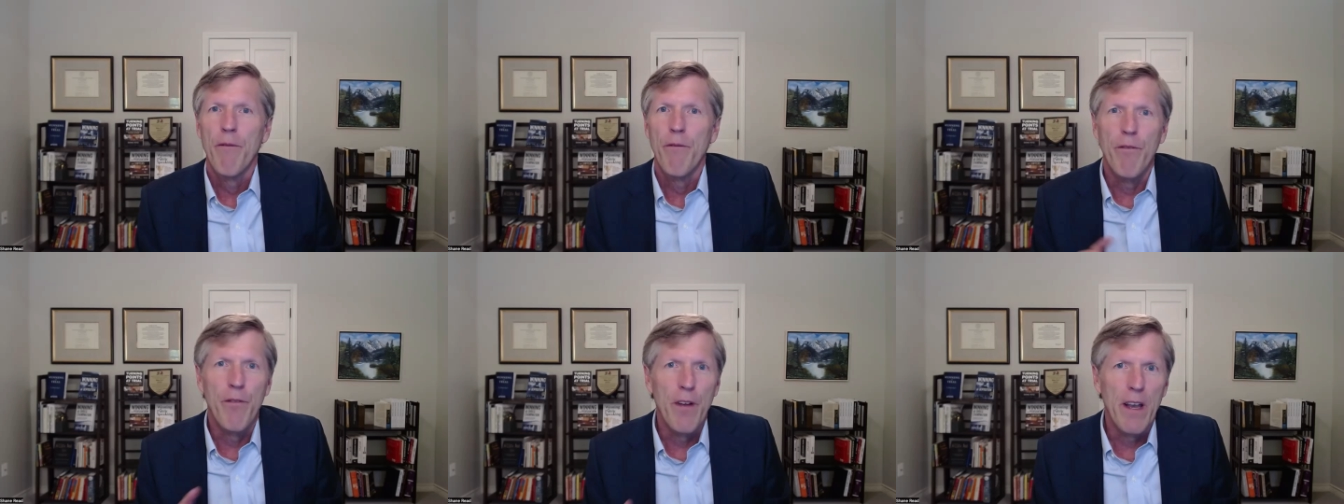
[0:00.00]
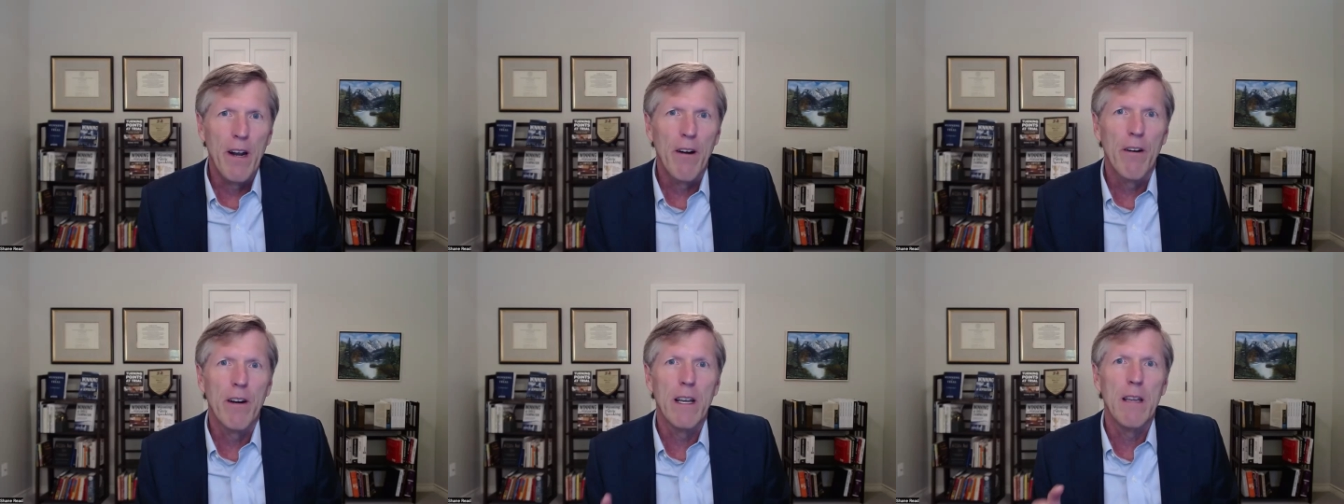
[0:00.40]

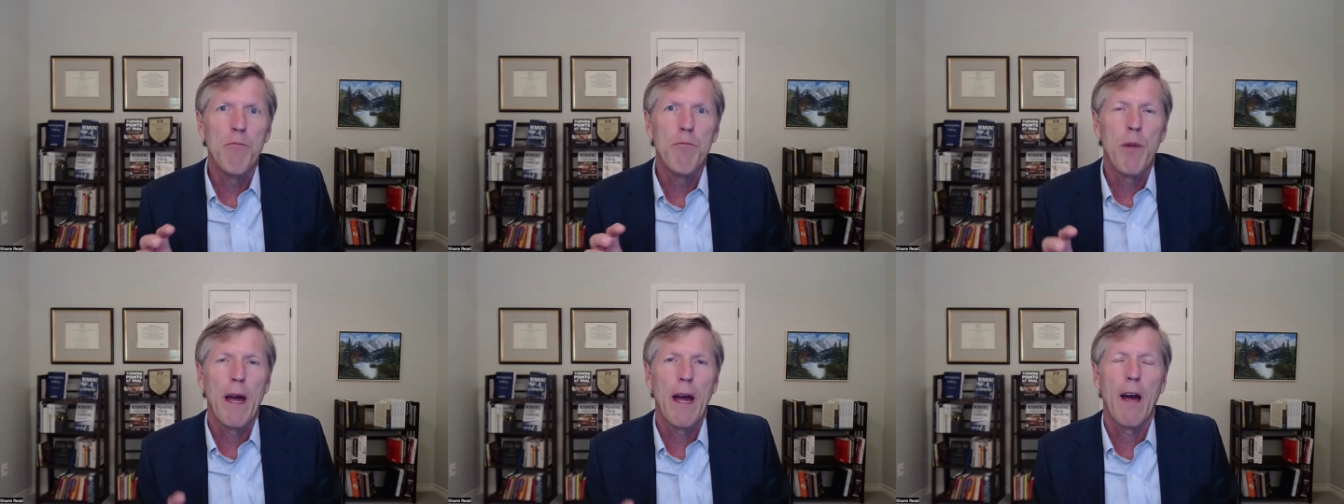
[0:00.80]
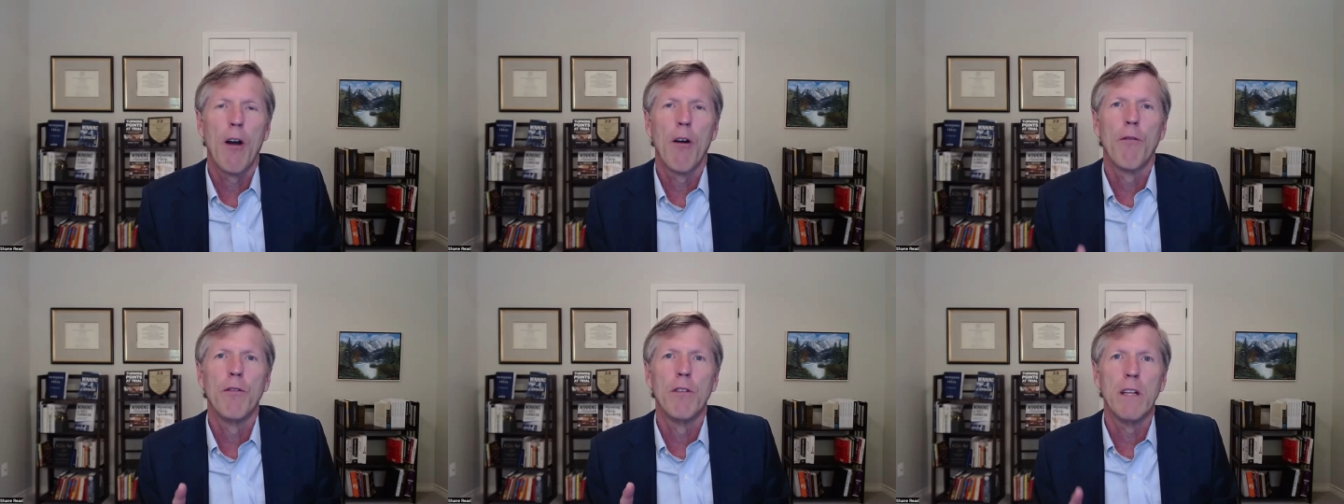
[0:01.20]
Very
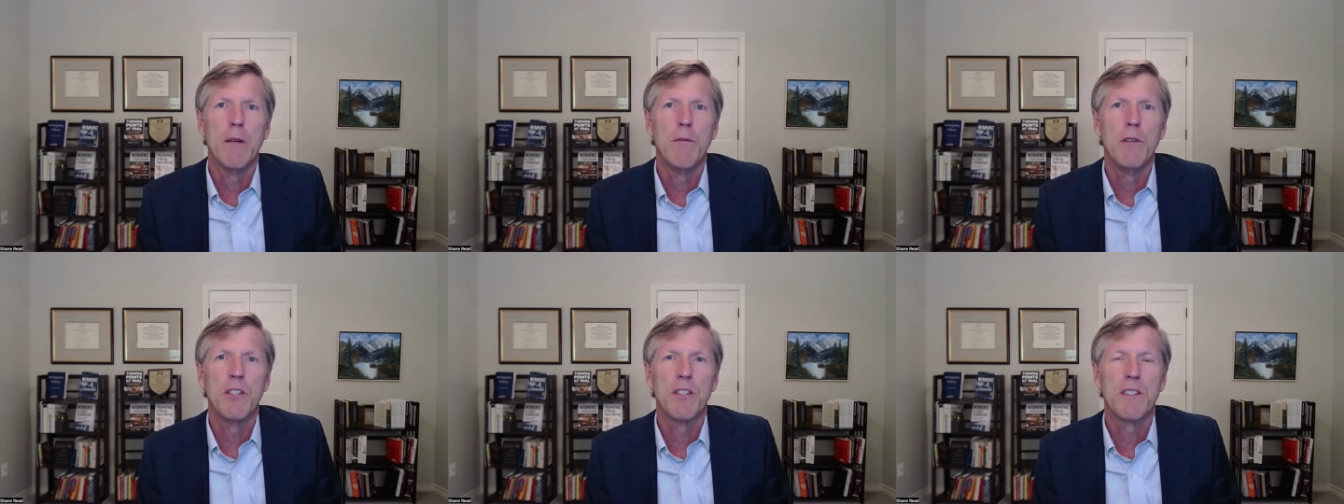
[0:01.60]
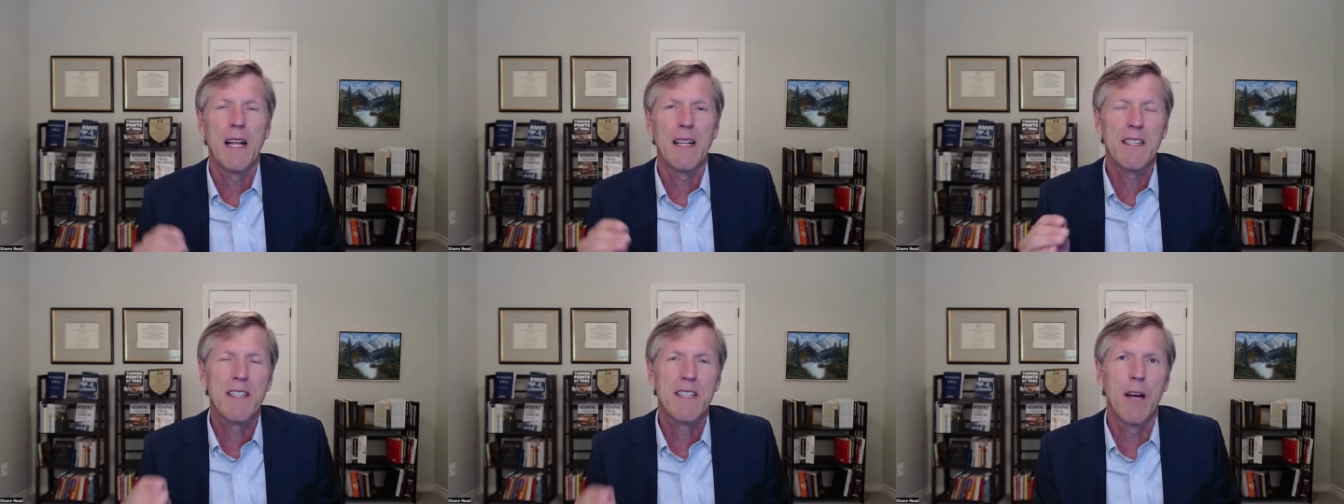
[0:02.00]
powerful images.
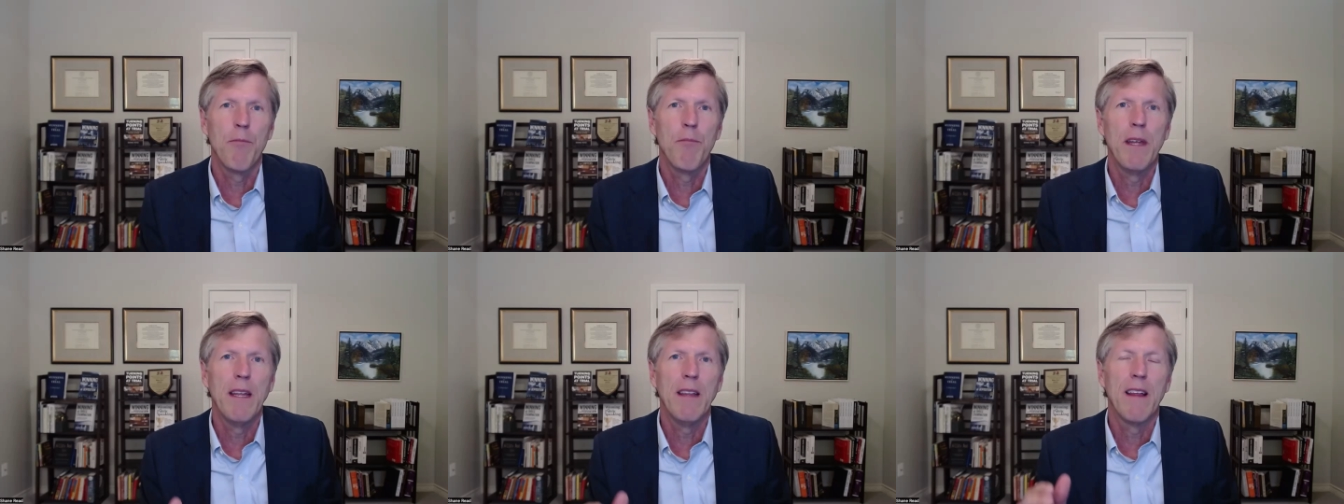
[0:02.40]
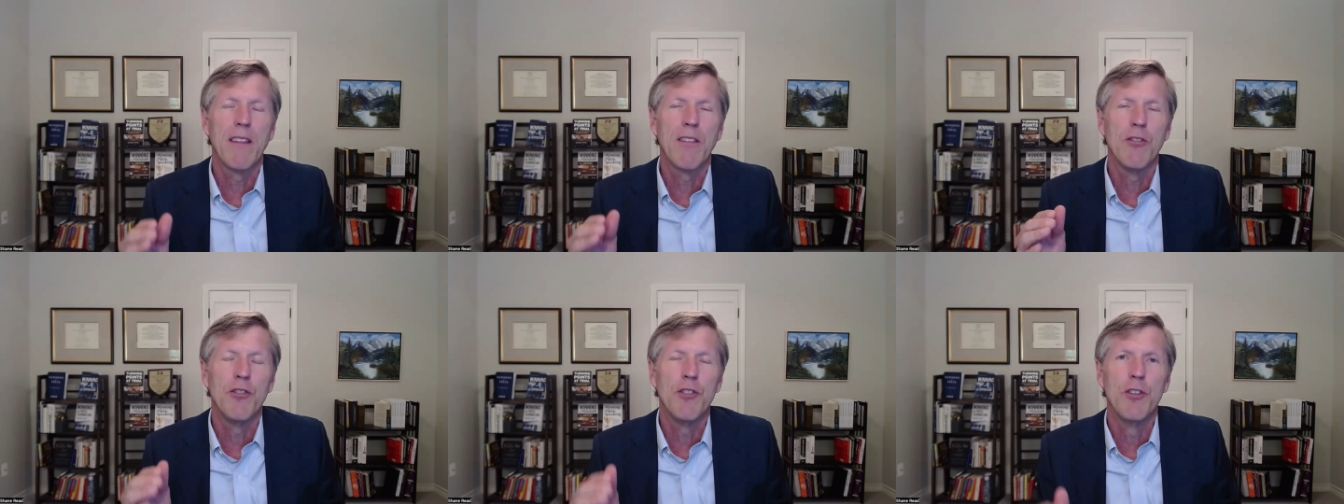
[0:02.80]
That's something
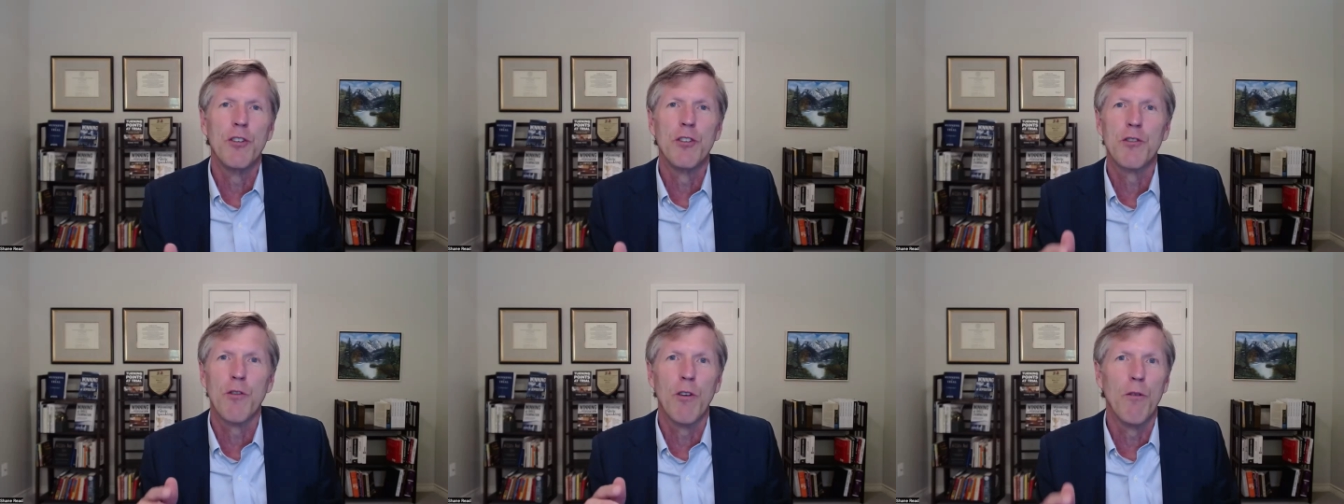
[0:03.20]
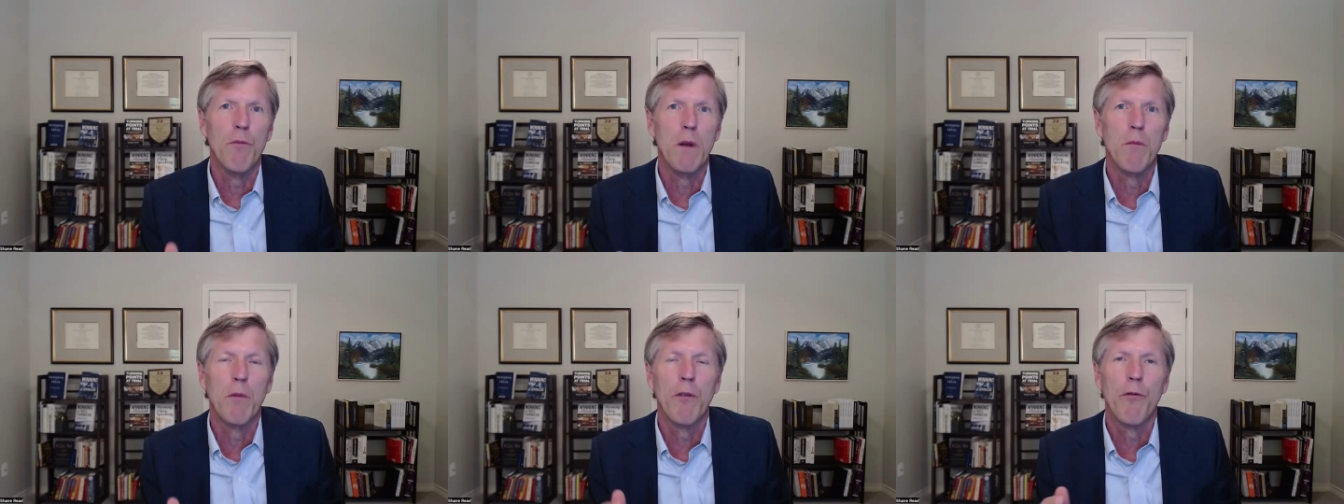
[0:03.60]
that the jurors going to
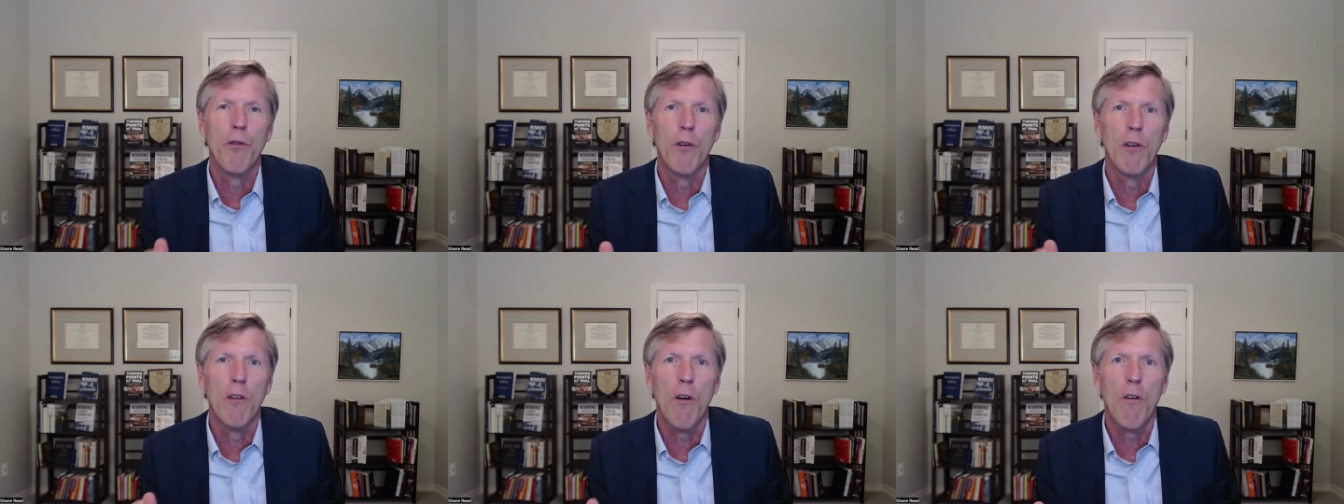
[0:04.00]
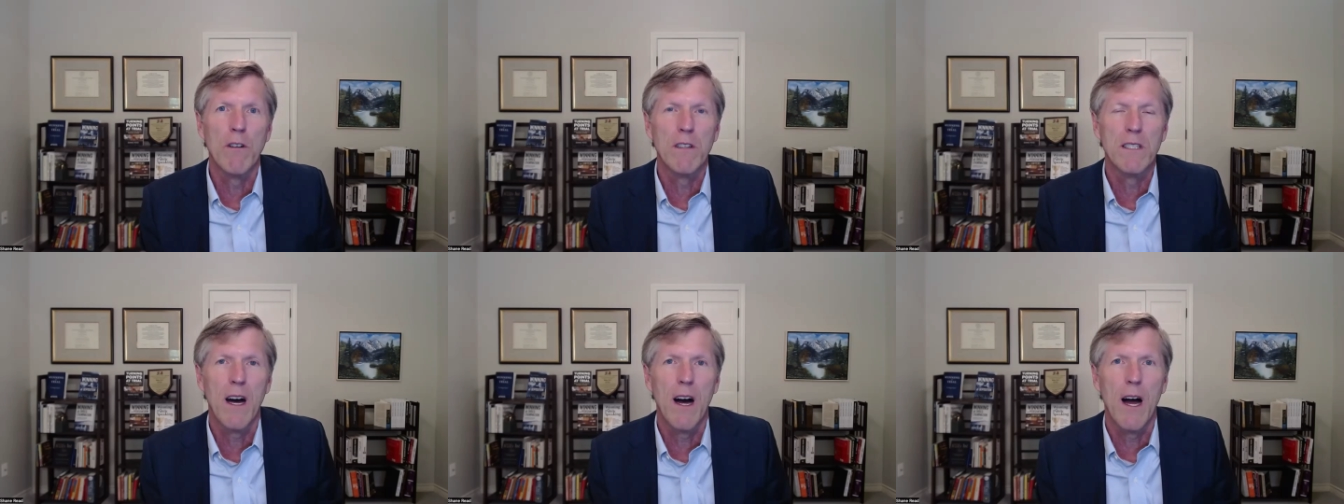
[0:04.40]
remember for a
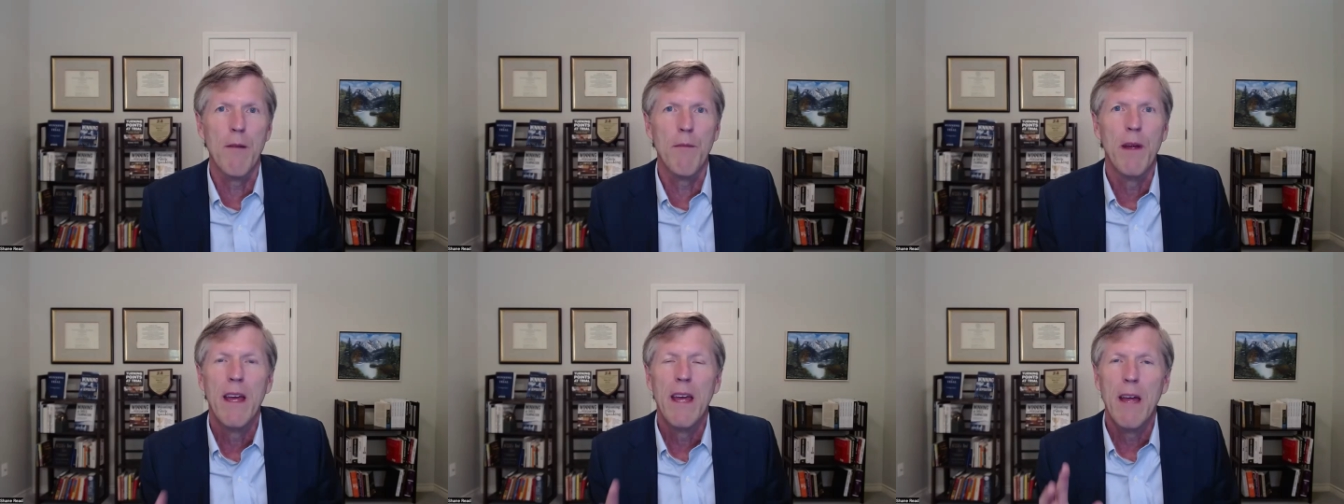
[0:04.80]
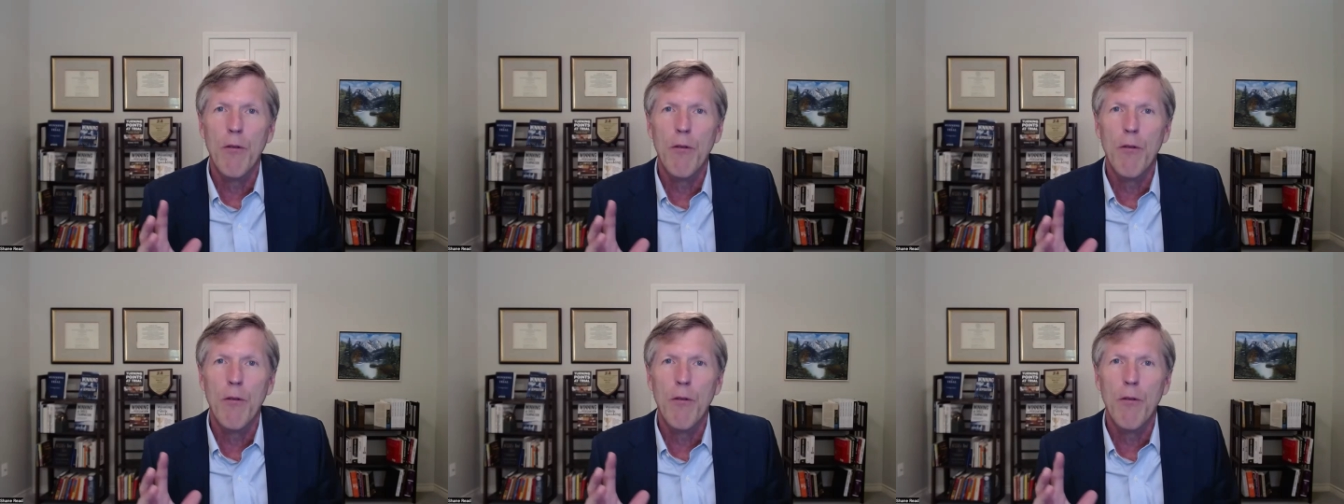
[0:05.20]
long time.